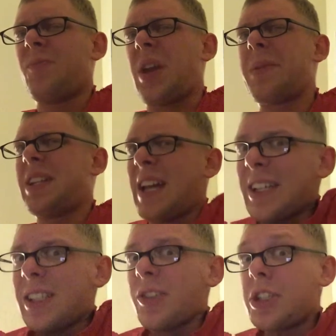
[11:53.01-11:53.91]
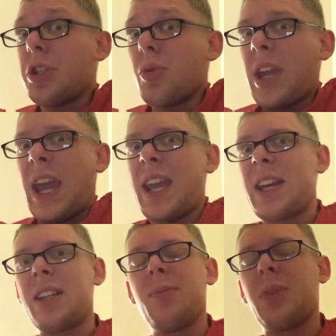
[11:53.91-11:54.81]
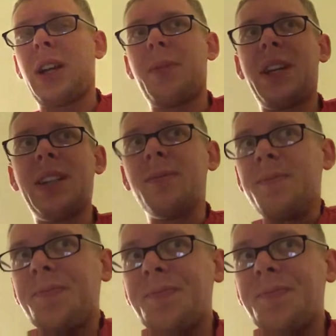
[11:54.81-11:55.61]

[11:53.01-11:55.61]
I mean, technically you can, but I mean,